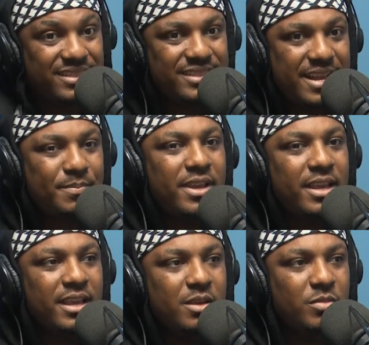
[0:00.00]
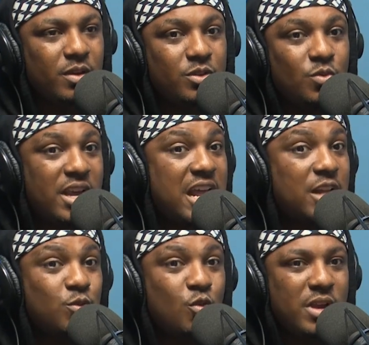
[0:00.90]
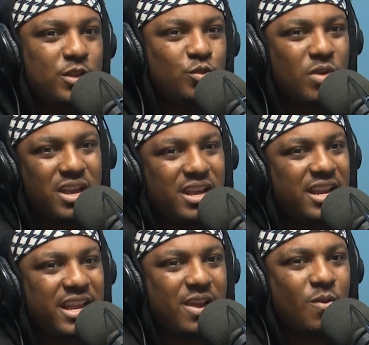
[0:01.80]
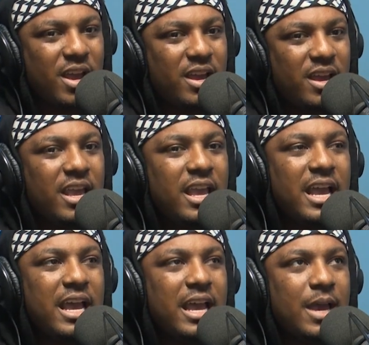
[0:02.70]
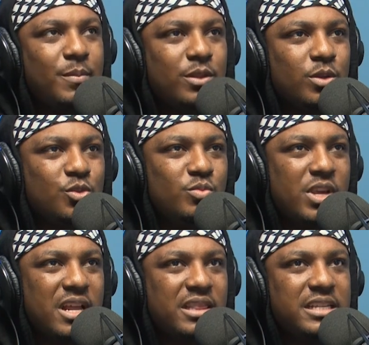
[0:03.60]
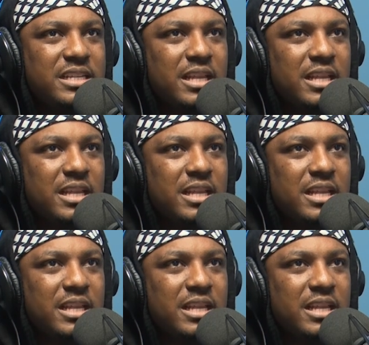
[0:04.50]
step because we are not to be asuma and they are touching me. I think